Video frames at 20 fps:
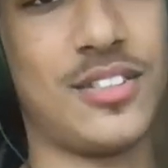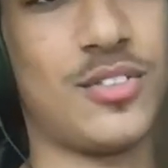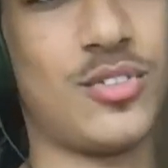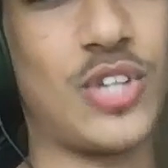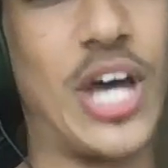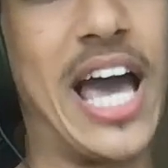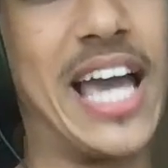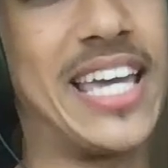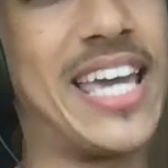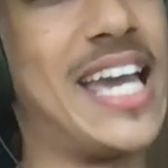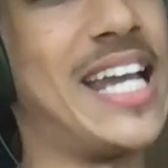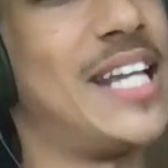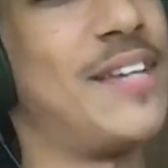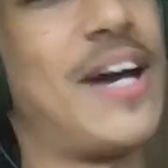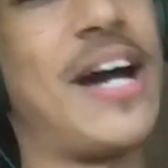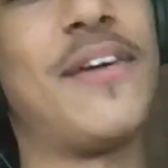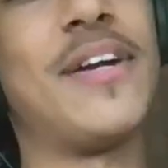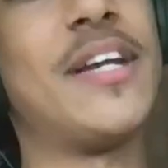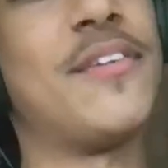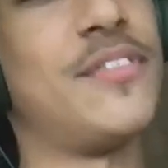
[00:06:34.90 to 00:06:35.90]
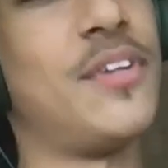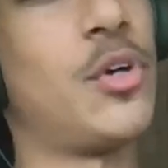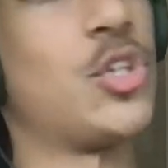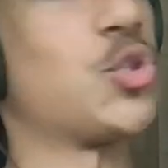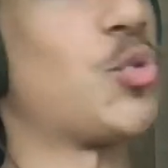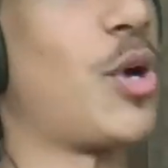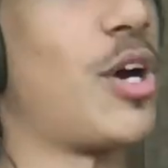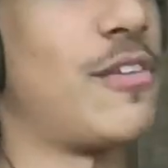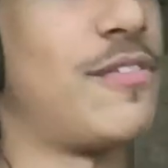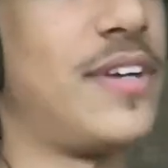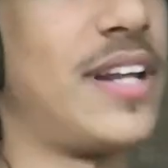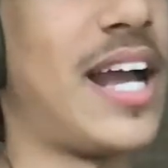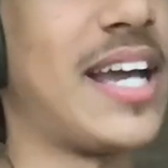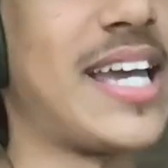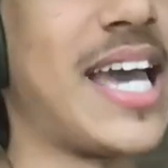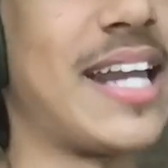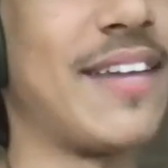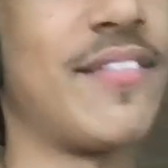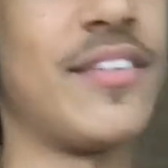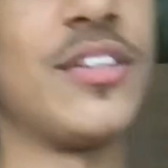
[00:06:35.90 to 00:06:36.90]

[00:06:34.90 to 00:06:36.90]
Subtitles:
I don't even know square feet. I can't even